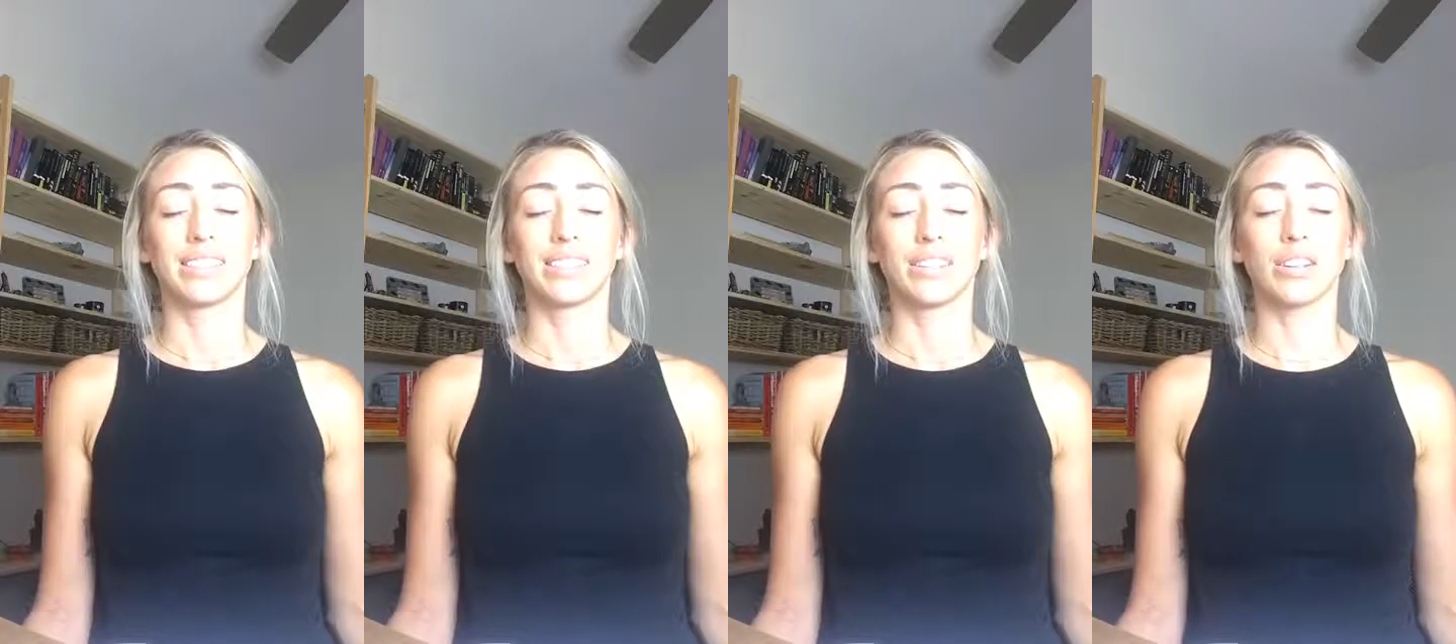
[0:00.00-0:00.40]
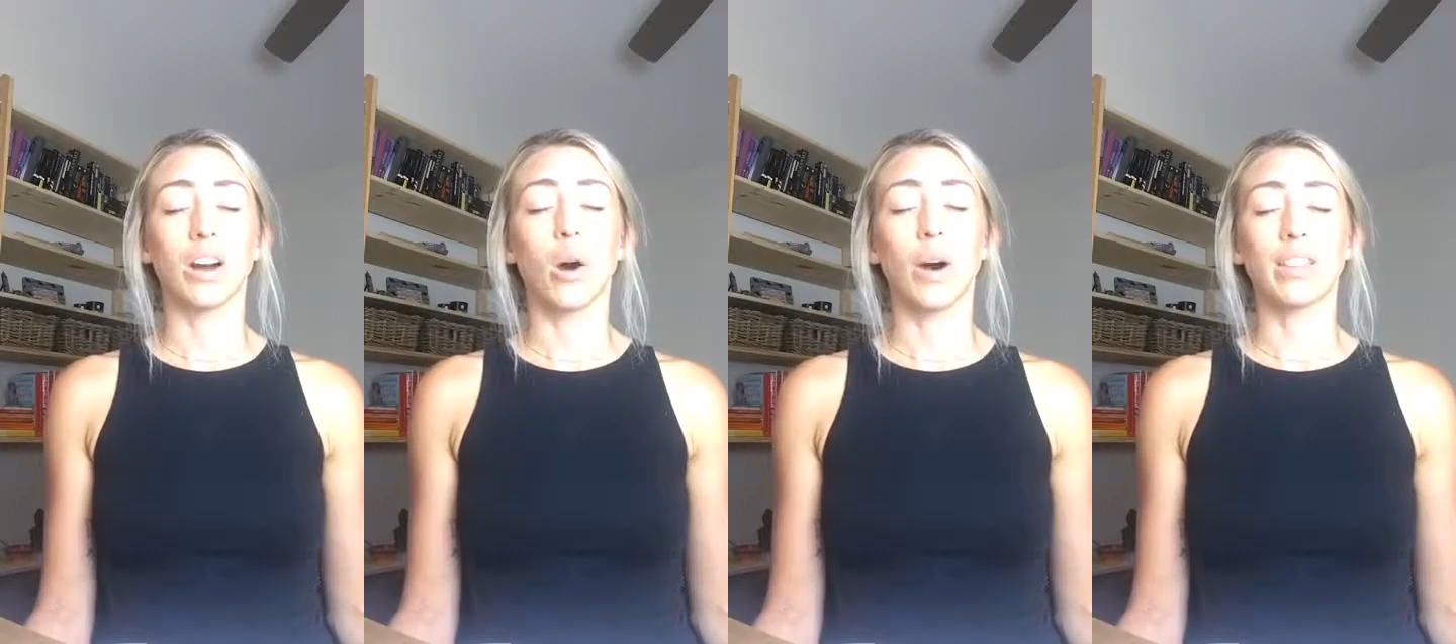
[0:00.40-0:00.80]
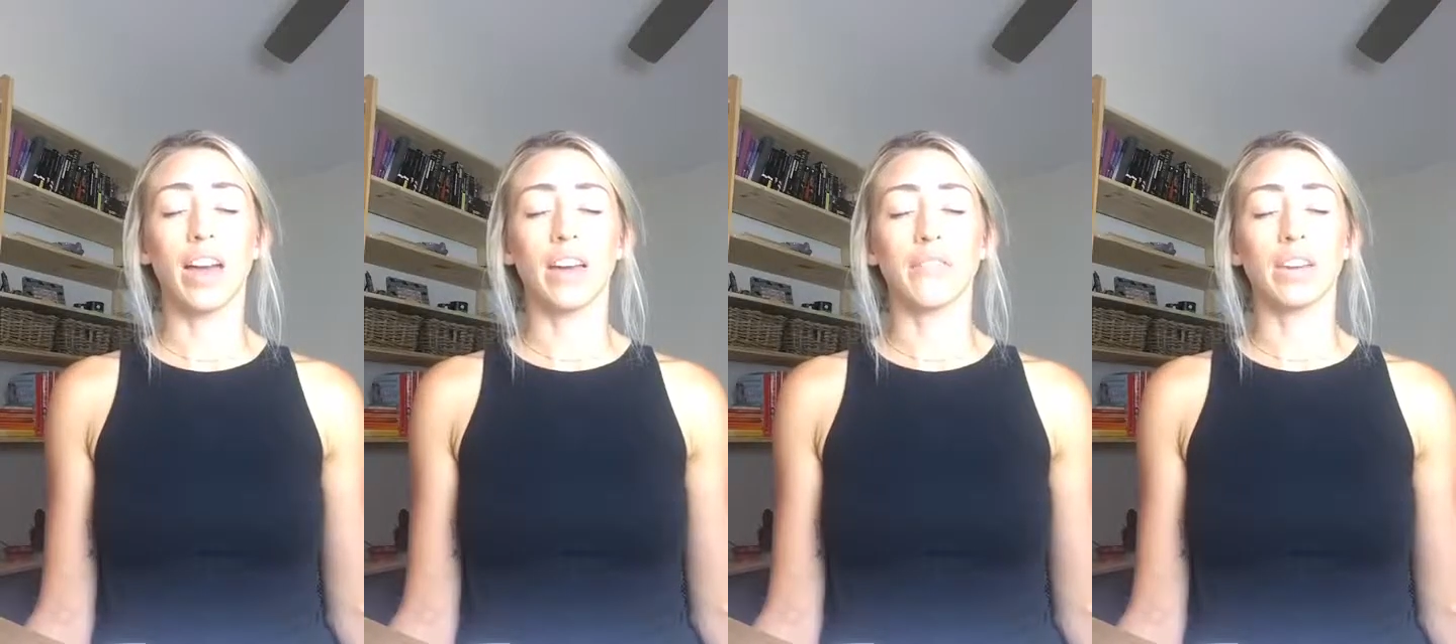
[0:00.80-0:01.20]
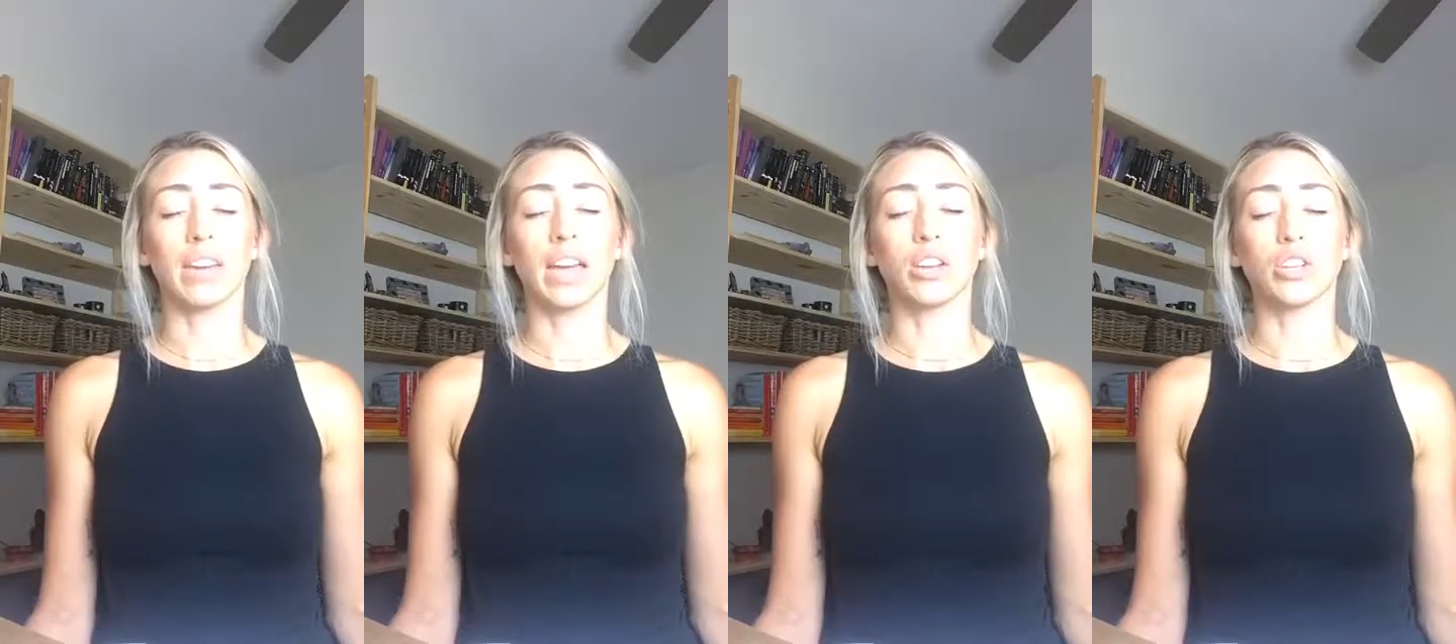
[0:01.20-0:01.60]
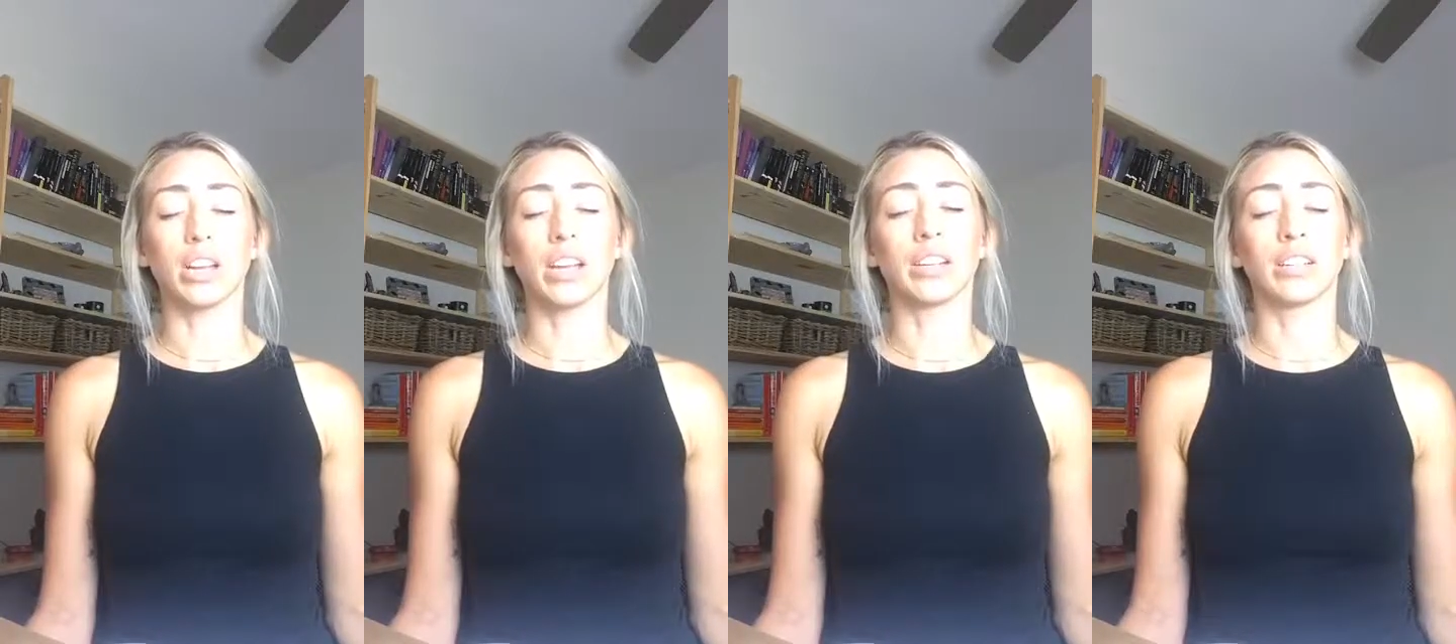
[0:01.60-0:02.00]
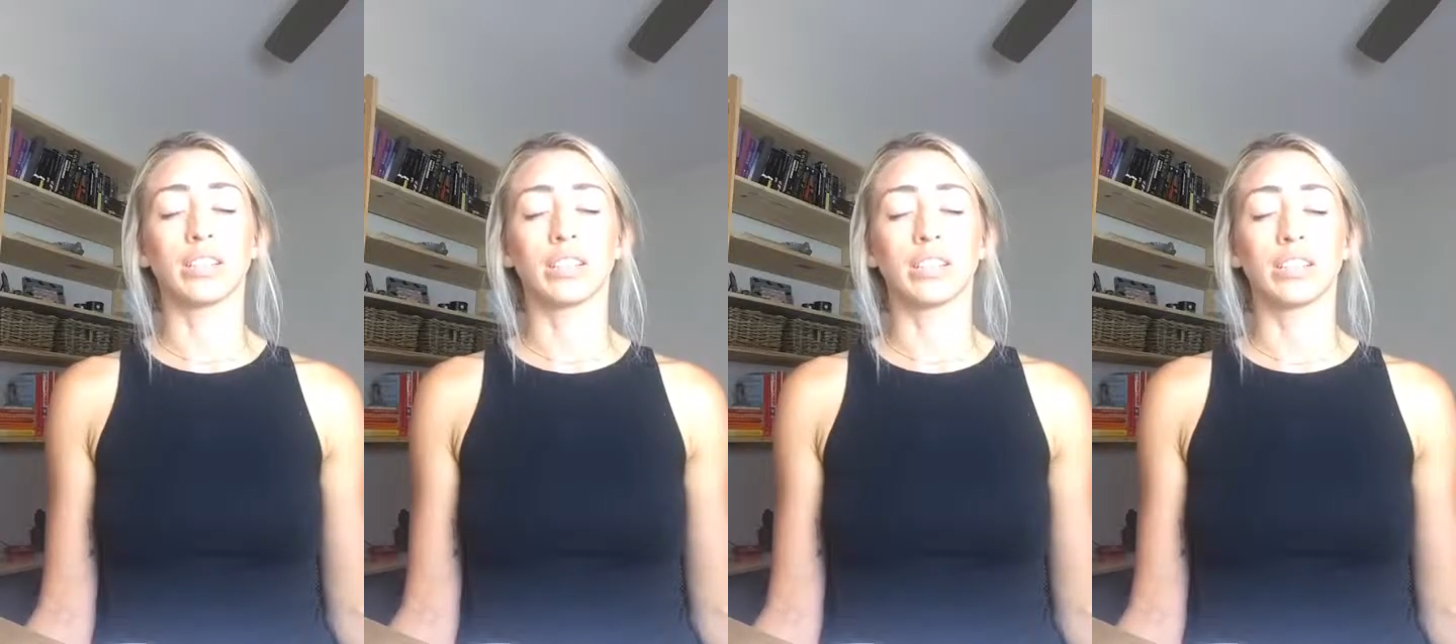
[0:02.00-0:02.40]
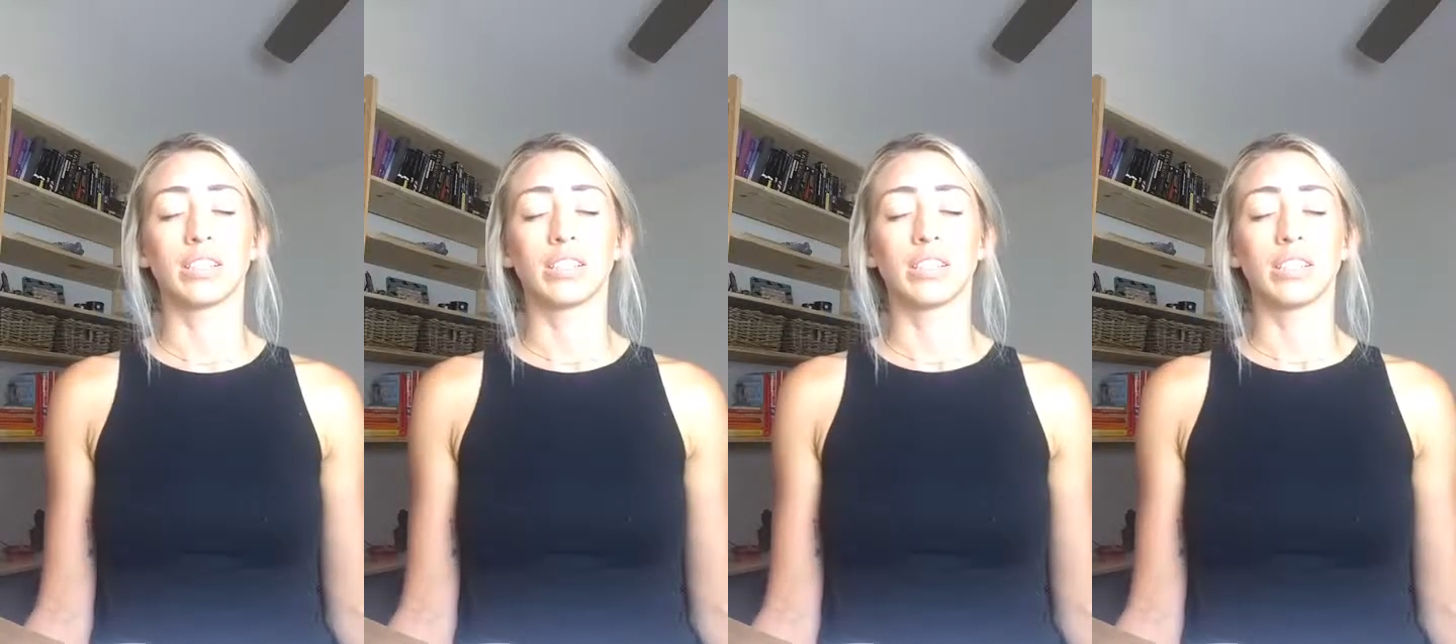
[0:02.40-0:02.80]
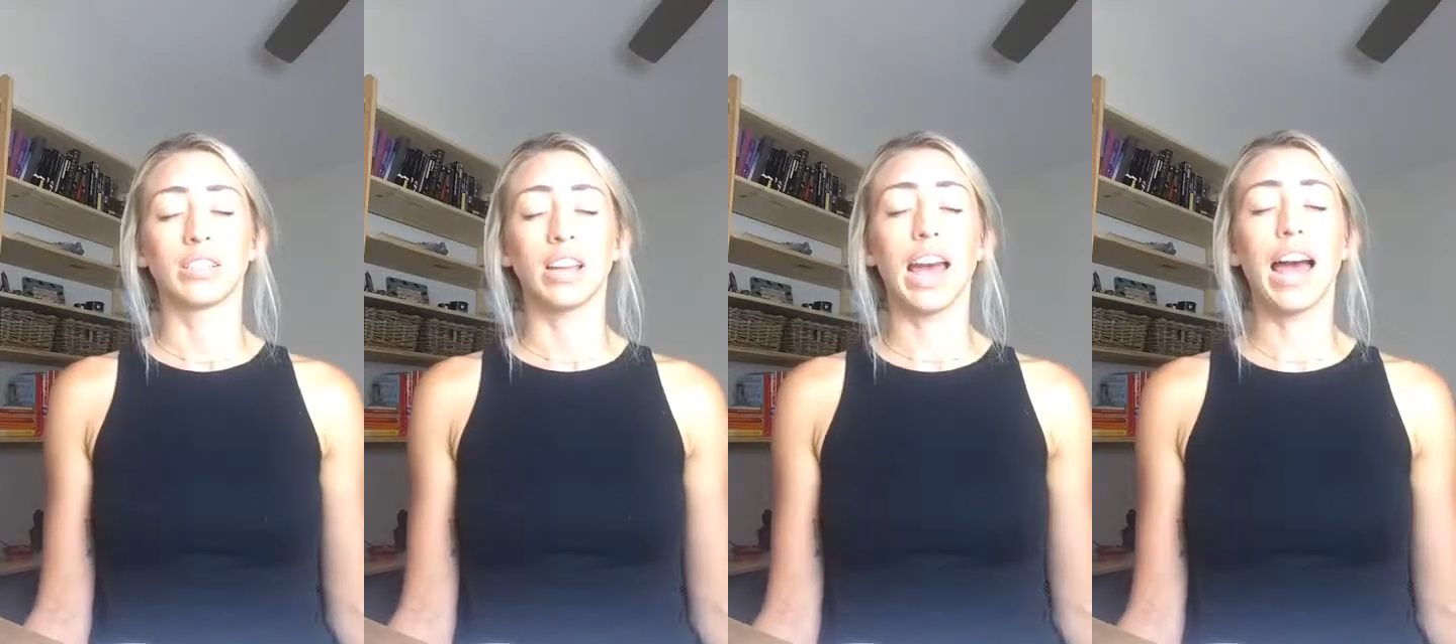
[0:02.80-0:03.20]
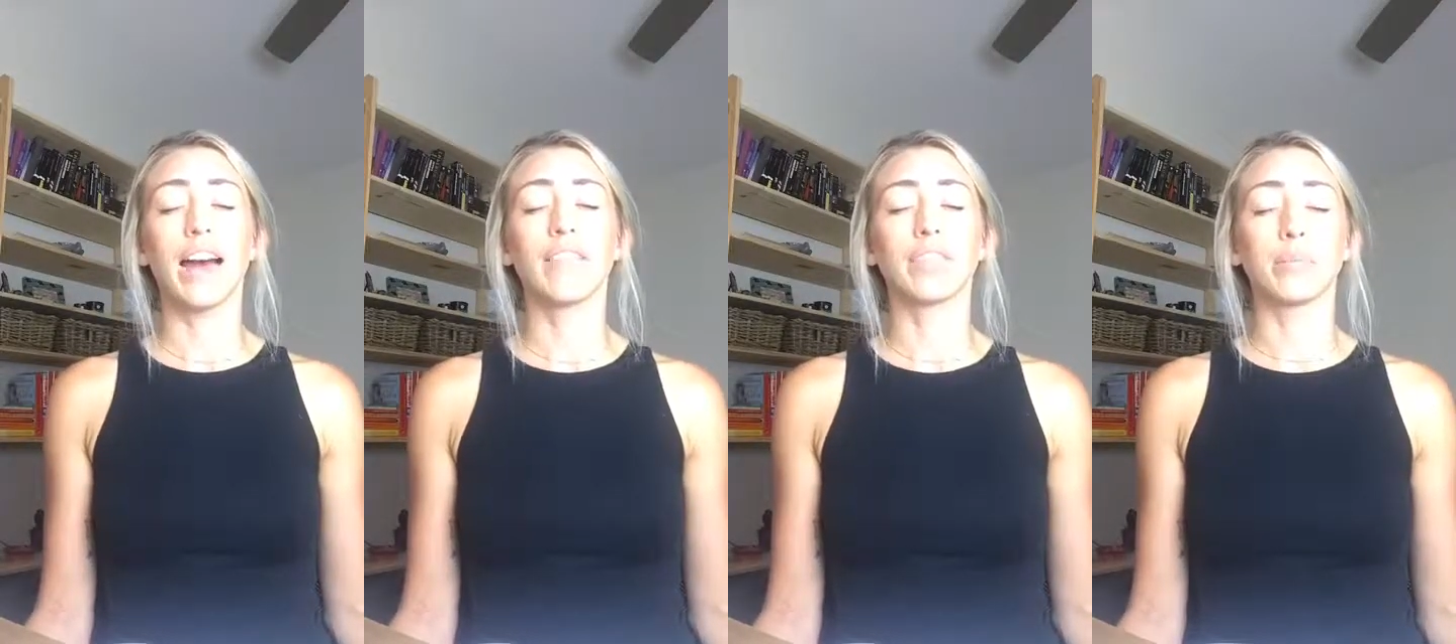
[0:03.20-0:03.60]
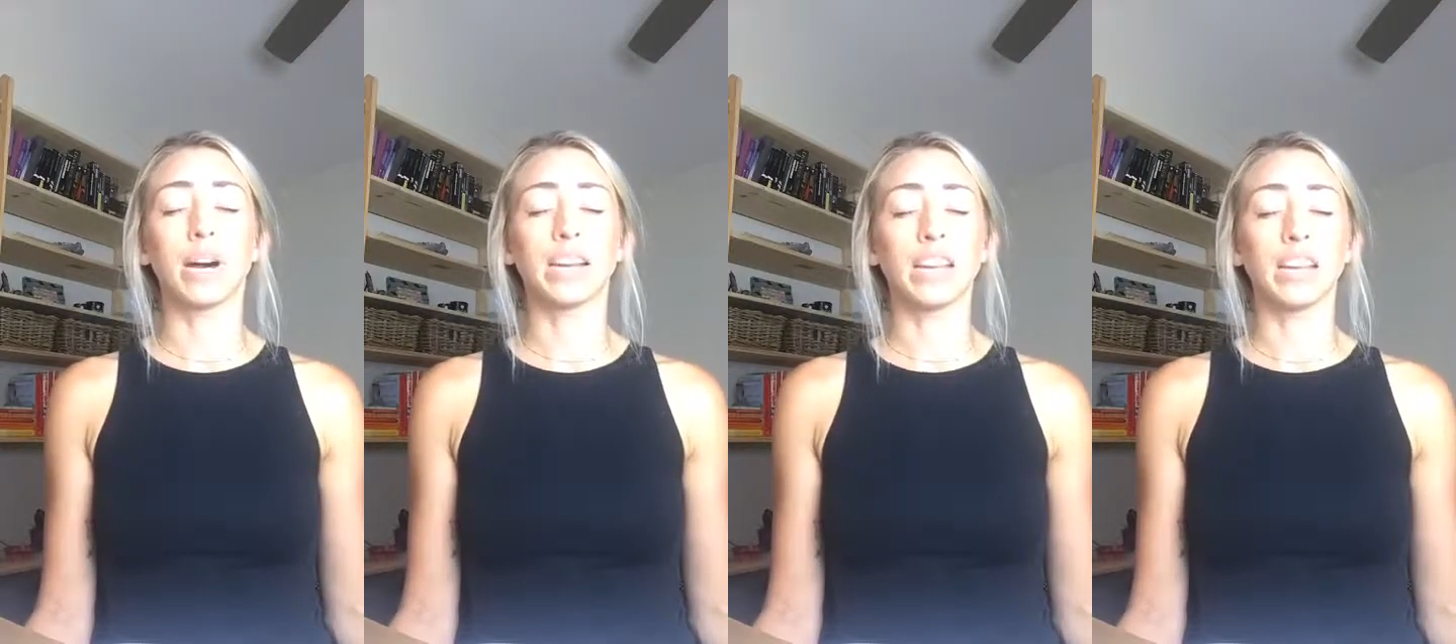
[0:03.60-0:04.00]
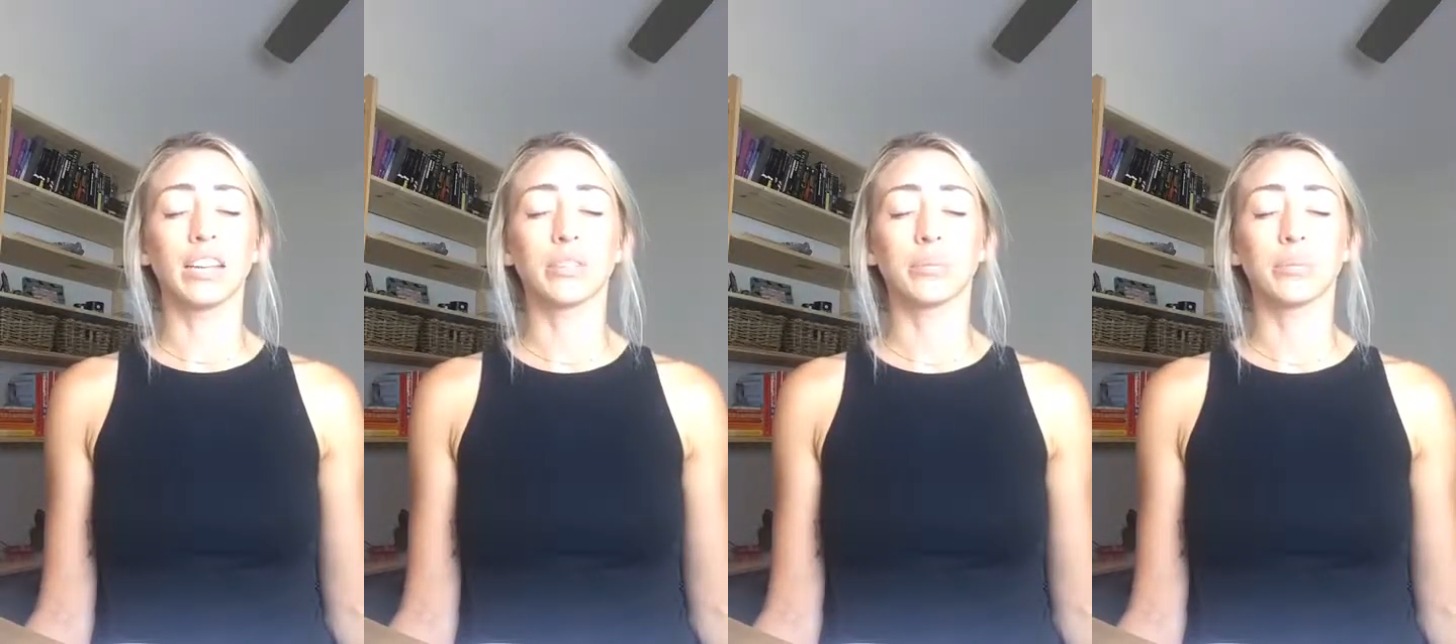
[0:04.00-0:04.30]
To go on that vacation, to have the money,